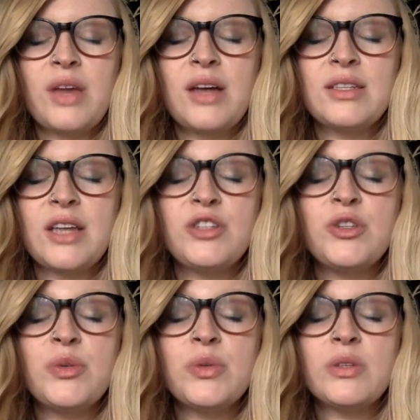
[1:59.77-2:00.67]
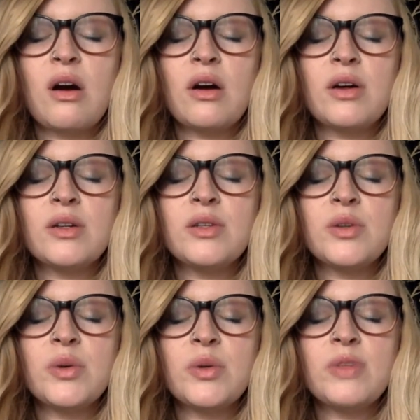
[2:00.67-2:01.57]
as I choose cards
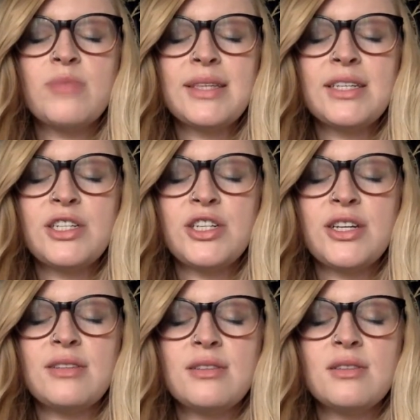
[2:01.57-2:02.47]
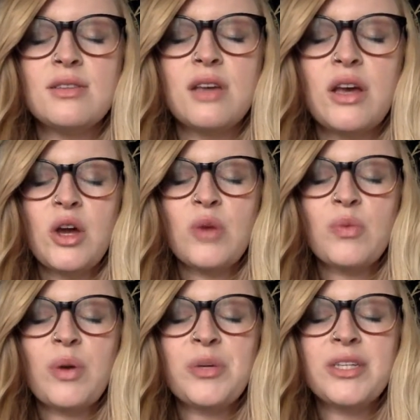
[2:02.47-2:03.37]
whose messages
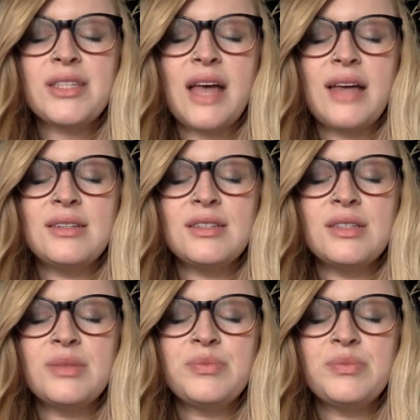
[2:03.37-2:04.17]
represent